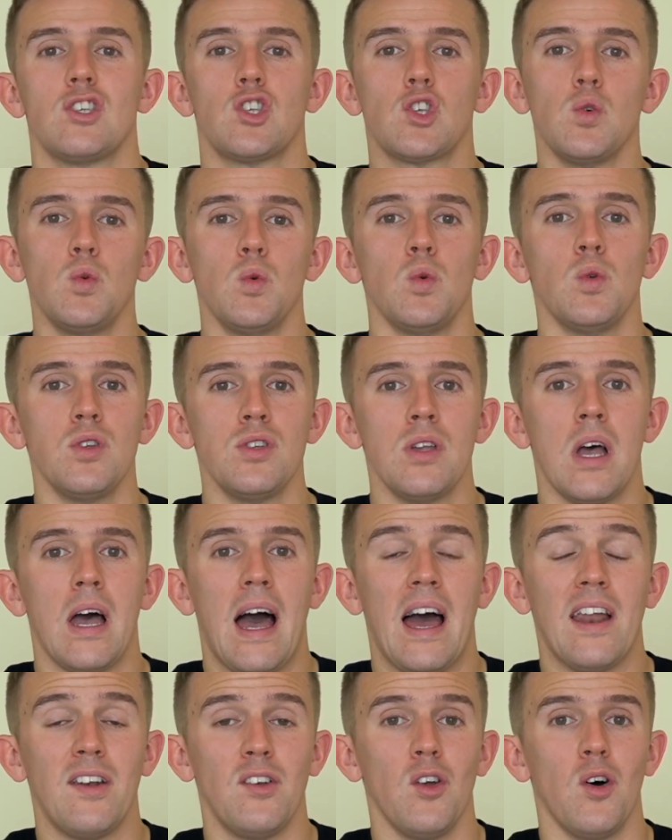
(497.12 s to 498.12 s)
school
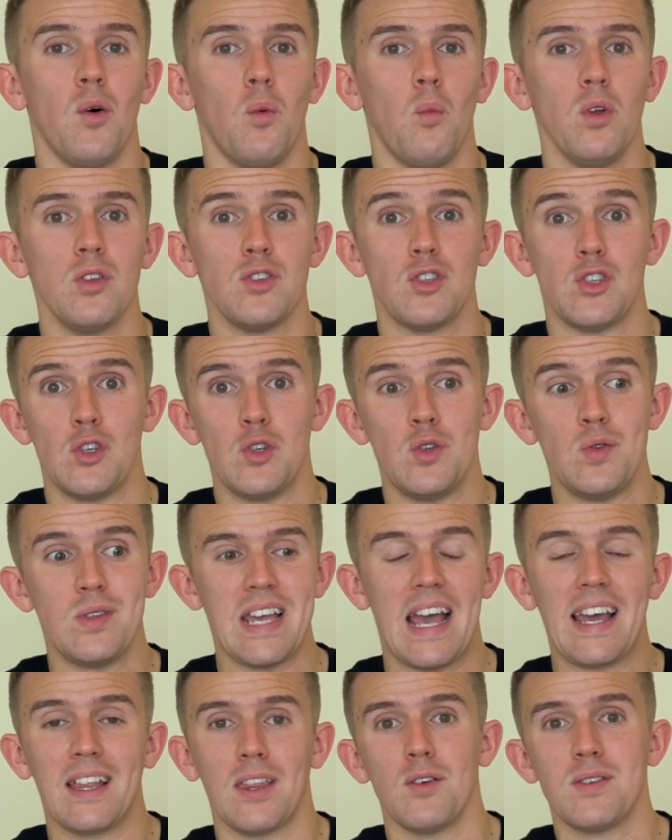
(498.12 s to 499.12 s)
and not want to
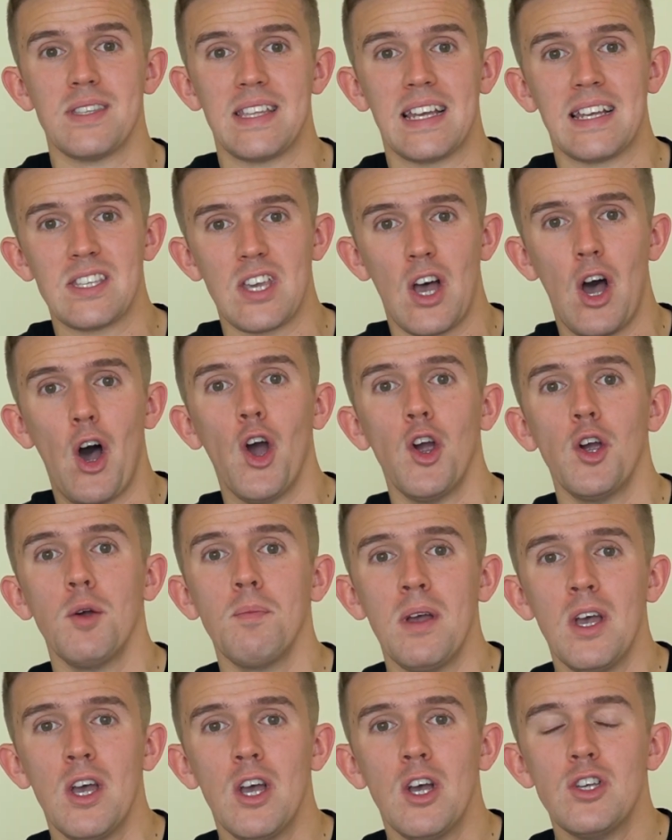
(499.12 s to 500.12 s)
take those things home,